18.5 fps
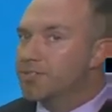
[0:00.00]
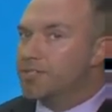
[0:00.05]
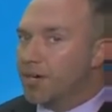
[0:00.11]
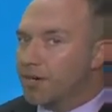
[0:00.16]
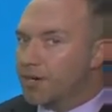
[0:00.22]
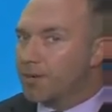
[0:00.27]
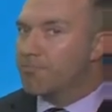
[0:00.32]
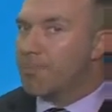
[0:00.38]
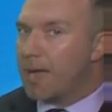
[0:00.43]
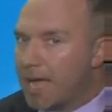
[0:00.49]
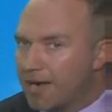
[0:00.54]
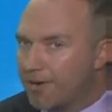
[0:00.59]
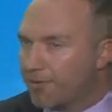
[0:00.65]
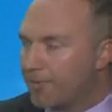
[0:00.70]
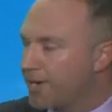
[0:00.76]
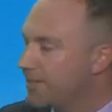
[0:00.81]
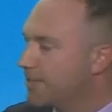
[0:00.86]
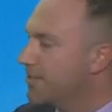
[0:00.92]
starting to
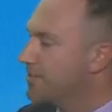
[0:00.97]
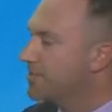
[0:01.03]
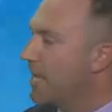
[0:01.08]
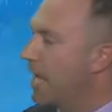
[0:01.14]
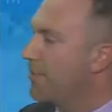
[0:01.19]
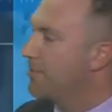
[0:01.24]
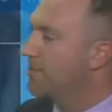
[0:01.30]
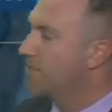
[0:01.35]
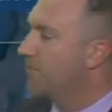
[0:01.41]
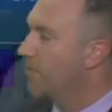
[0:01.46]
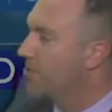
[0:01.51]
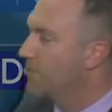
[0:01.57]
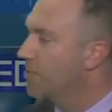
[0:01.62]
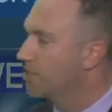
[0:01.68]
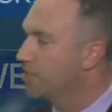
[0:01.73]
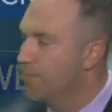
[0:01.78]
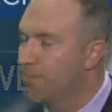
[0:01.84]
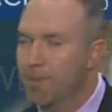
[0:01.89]
moderate this atmosphere
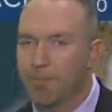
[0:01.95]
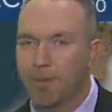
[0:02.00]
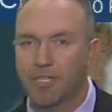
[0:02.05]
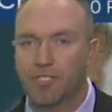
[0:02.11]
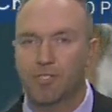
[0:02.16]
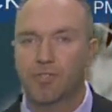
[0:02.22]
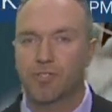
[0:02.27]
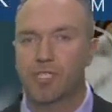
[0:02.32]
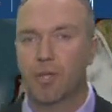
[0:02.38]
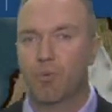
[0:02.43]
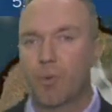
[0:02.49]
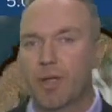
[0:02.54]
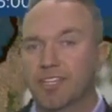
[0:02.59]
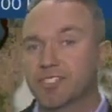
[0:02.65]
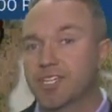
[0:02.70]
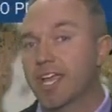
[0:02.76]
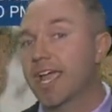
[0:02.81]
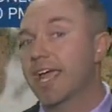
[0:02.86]
just a bit by Tuesday,
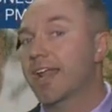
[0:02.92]
Wednesday,